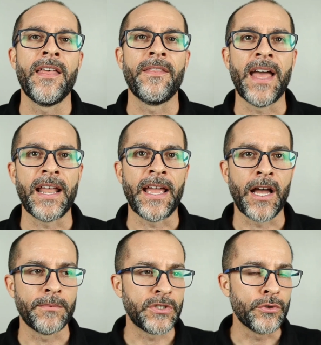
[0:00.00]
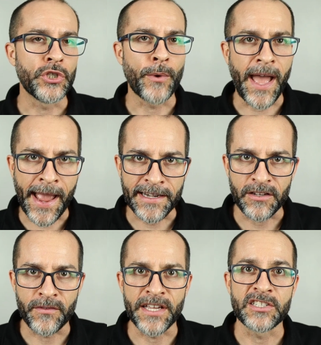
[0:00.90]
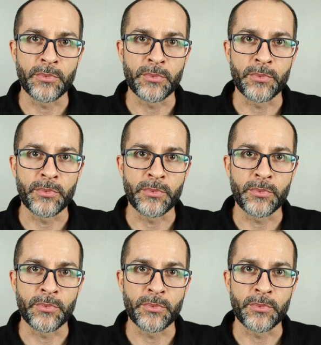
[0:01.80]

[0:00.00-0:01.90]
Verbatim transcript: that helps you to activate